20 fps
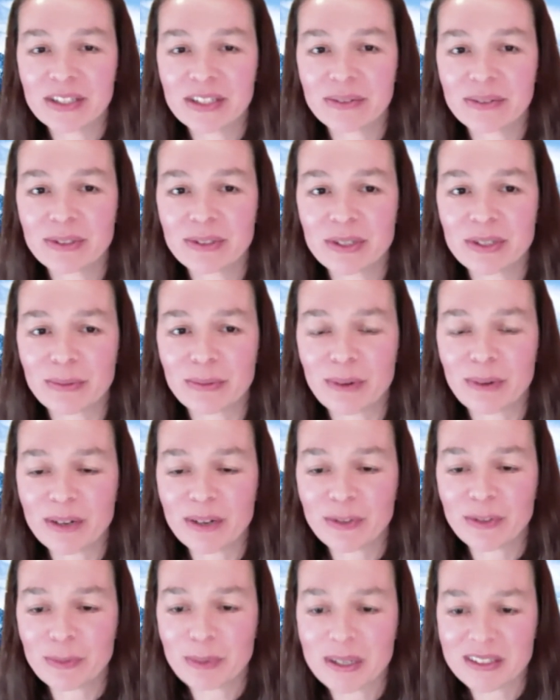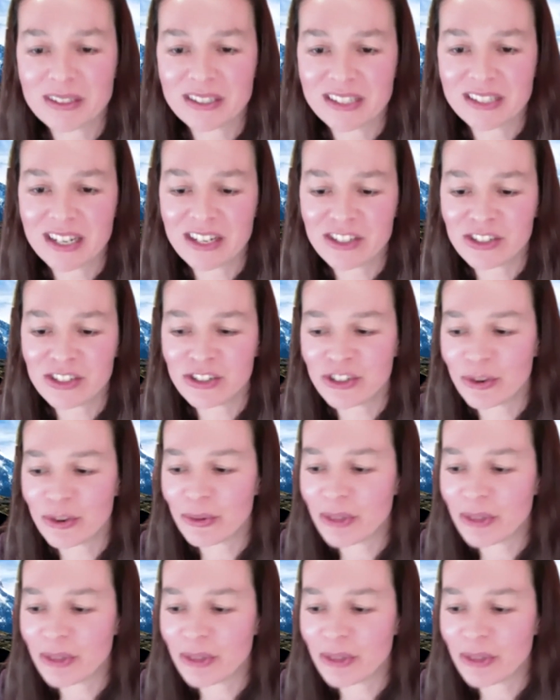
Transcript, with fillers: It was a wonderful presentation, Joe.